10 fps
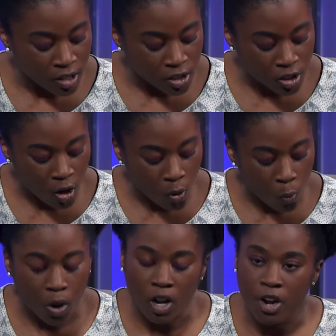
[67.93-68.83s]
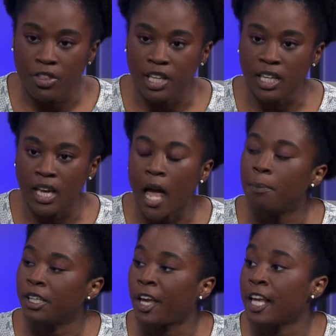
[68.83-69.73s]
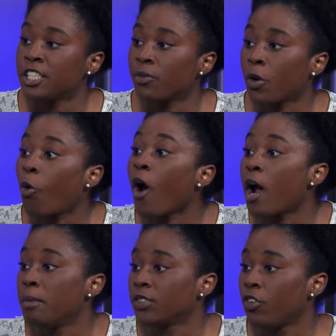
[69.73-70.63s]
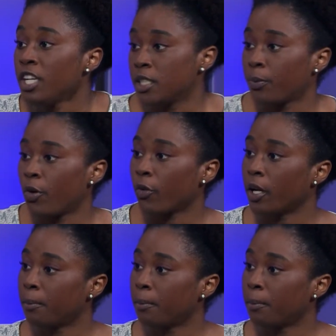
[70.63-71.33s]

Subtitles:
so what are the application requirements for this program?